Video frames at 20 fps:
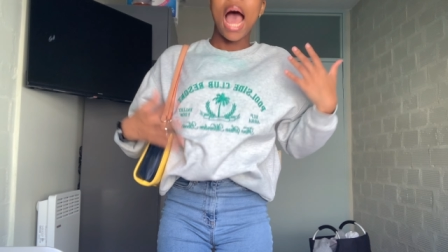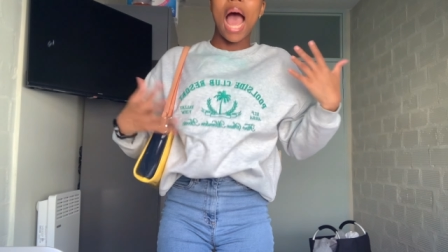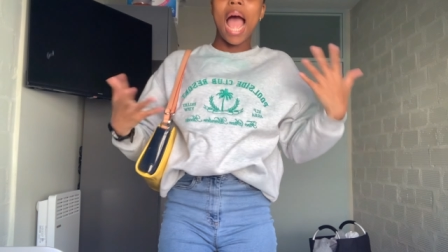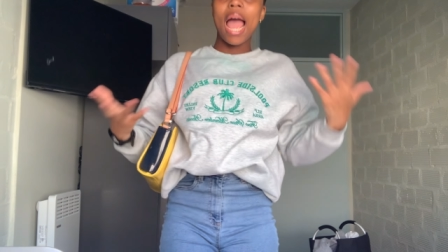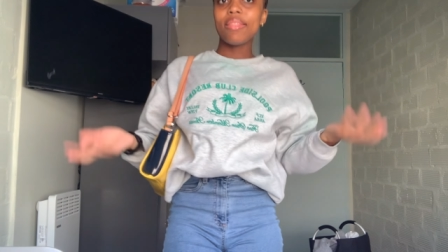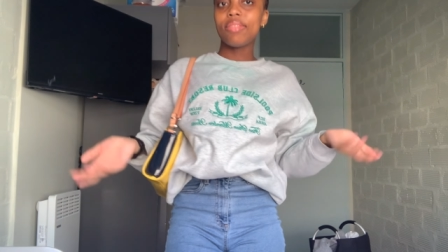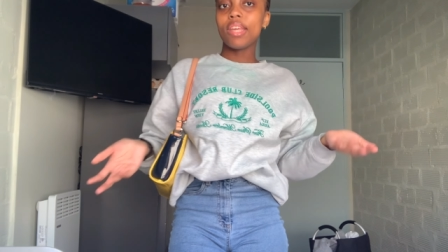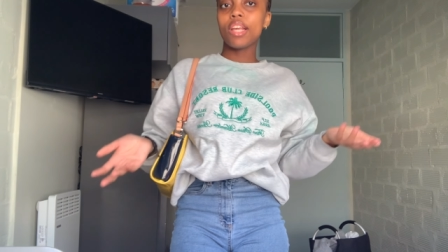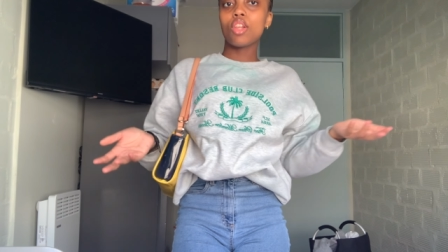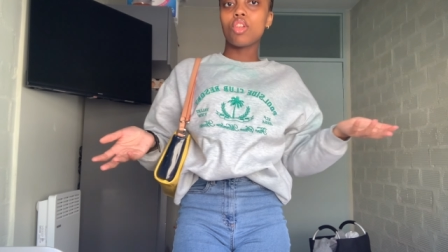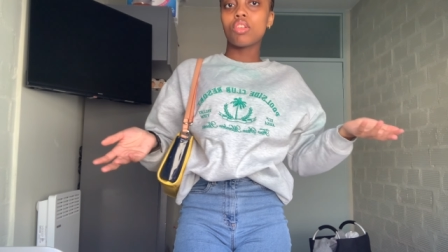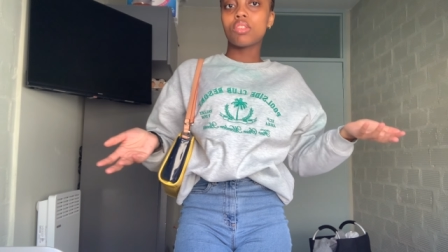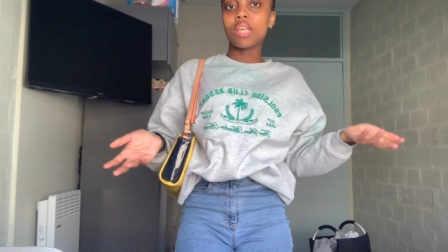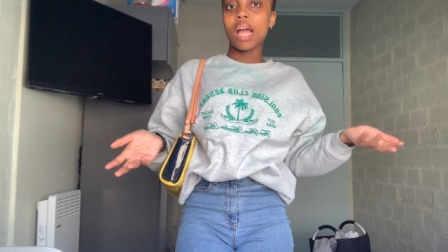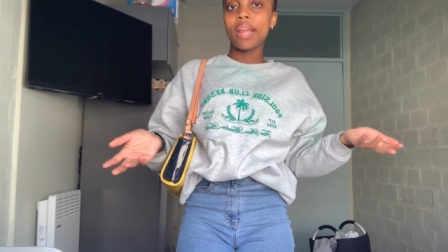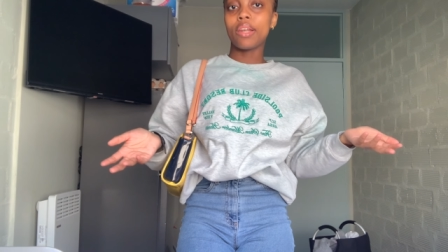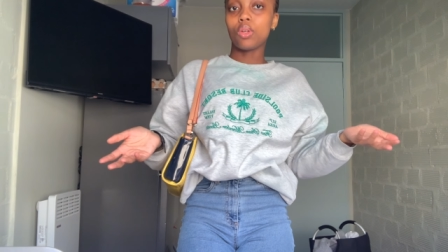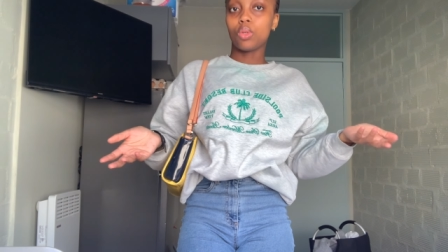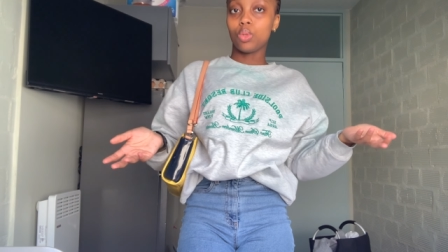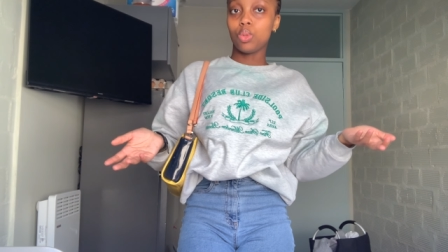I think it looks
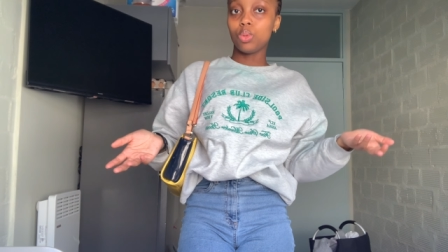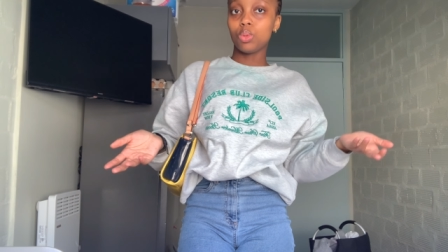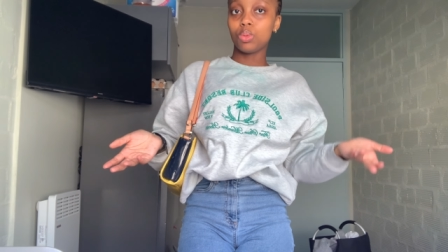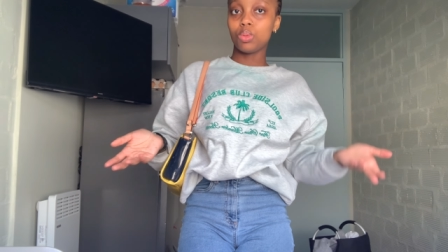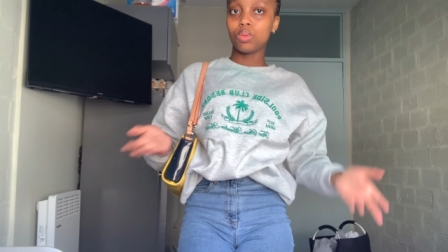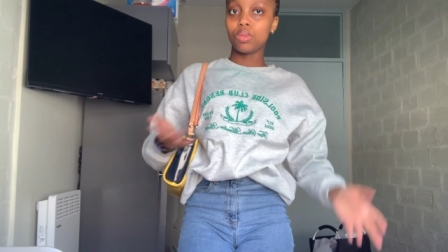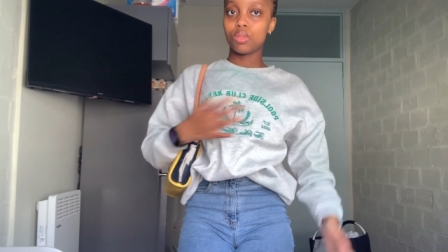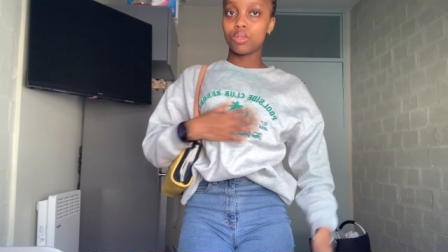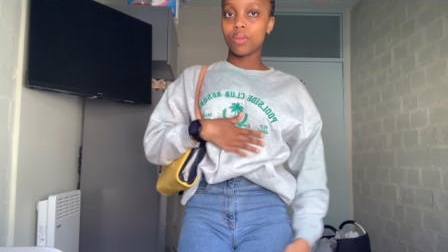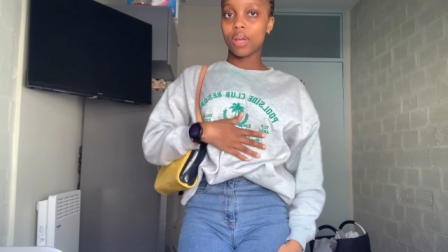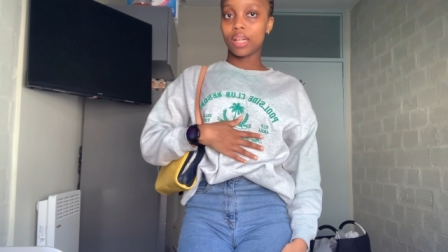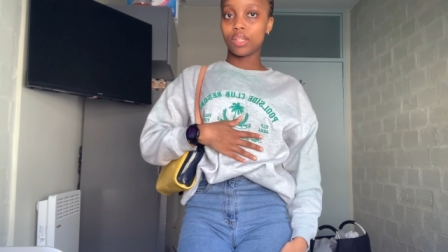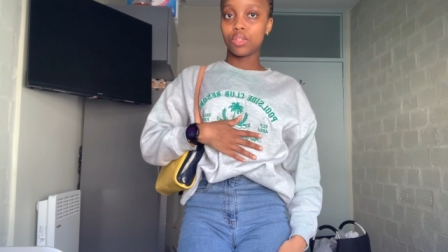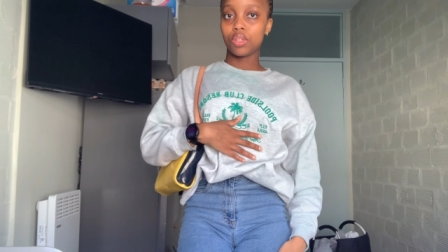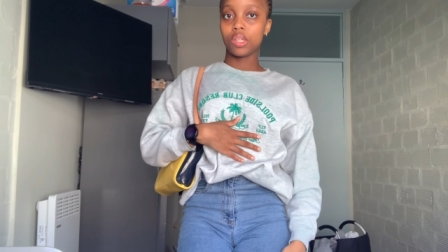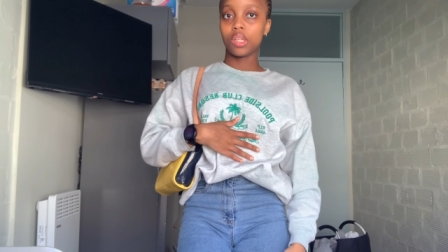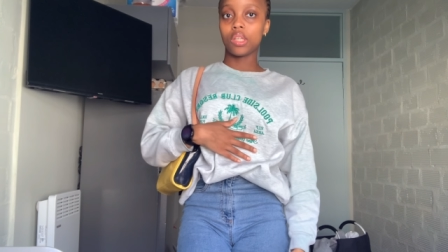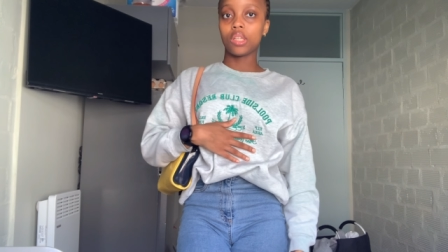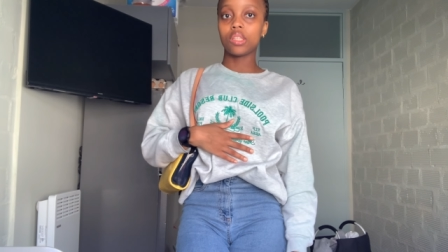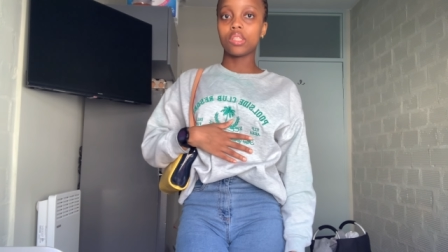kind of cool, so I
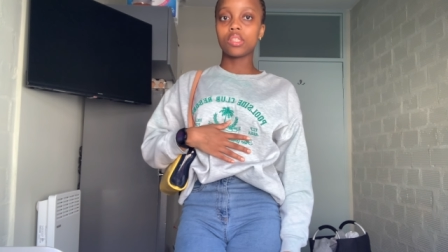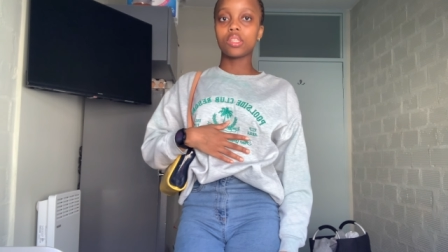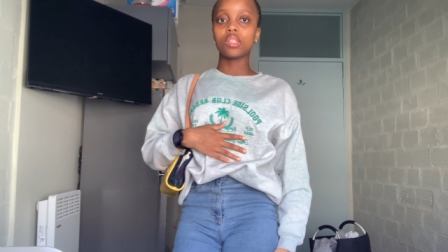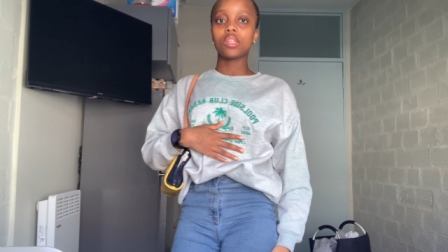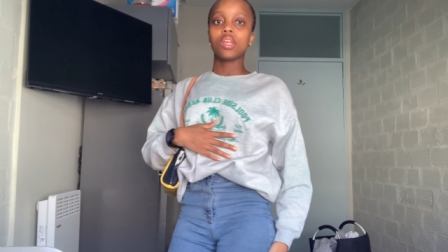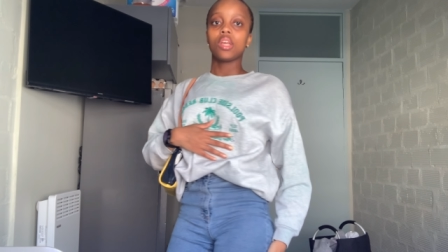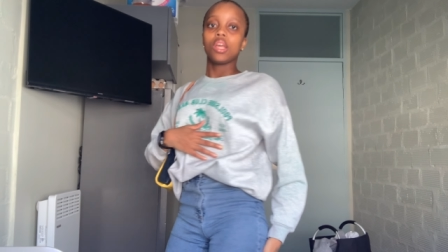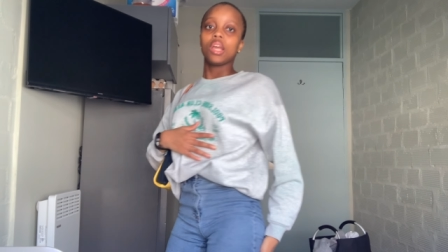took it.